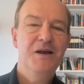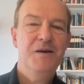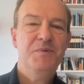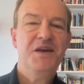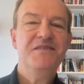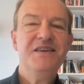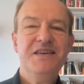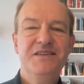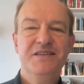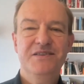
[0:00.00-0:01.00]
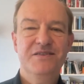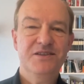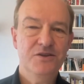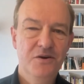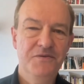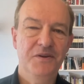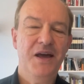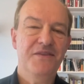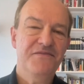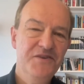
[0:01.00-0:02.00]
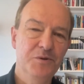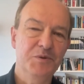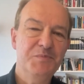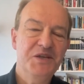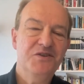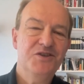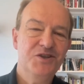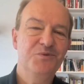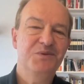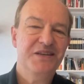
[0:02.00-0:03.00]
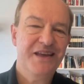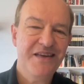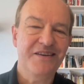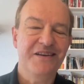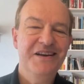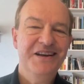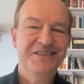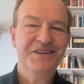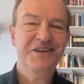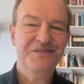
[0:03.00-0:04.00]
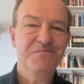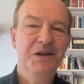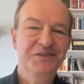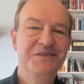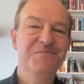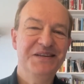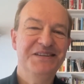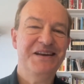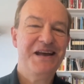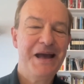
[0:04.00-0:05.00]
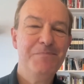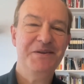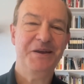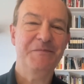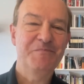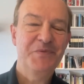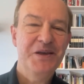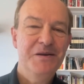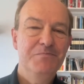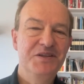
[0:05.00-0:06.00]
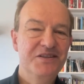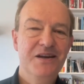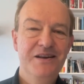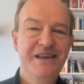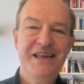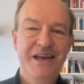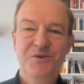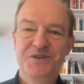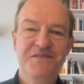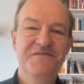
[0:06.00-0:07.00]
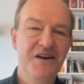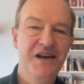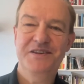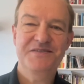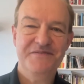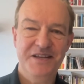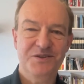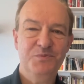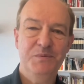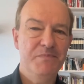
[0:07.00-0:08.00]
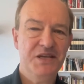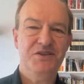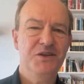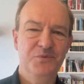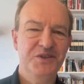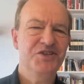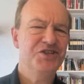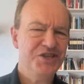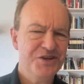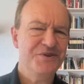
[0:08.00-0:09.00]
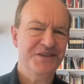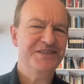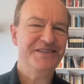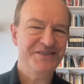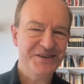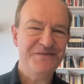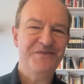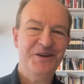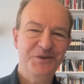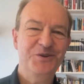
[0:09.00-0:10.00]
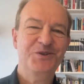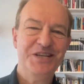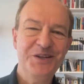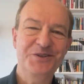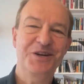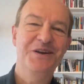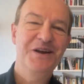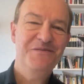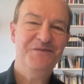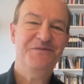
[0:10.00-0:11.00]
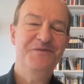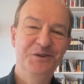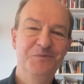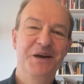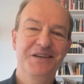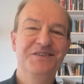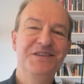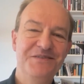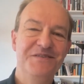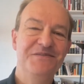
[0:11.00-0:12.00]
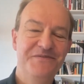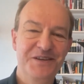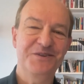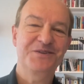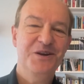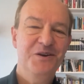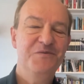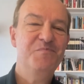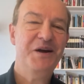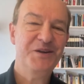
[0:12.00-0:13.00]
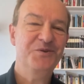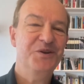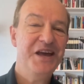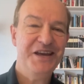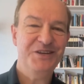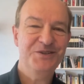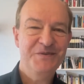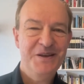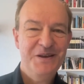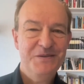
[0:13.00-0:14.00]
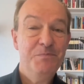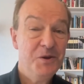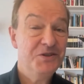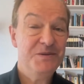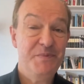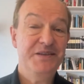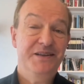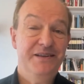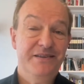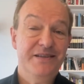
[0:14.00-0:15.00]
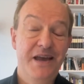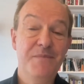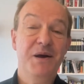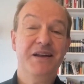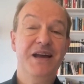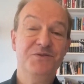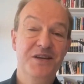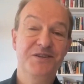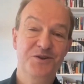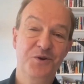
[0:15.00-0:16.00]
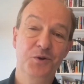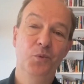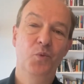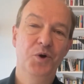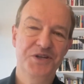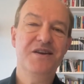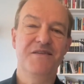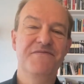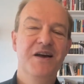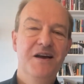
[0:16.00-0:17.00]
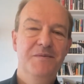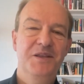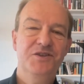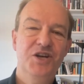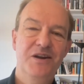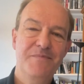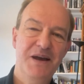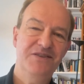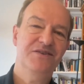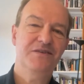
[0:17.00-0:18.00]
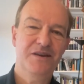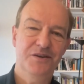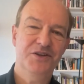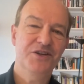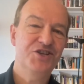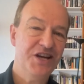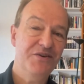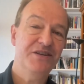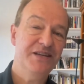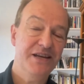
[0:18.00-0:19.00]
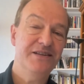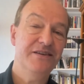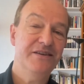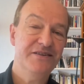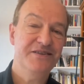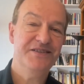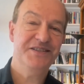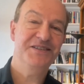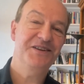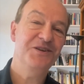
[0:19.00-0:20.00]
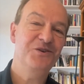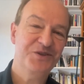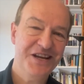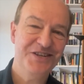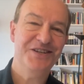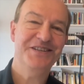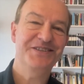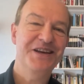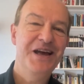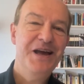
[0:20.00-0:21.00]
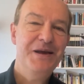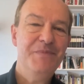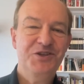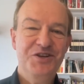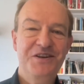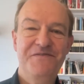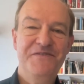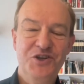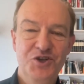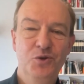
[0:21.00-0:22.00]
But I think he intends this novel and the film to be consumed together as a kind of multimedia happening. Bizarrely chaotic, violent events will mix in with seriously cinephile nostalgia for the film and T V figures of a bygone age. The plot is basically the same, a counter-historical what-if about the Charlie Manson cult and Sharon Tate in nineteen sixty-nine Los Angeles, imagining a fictional,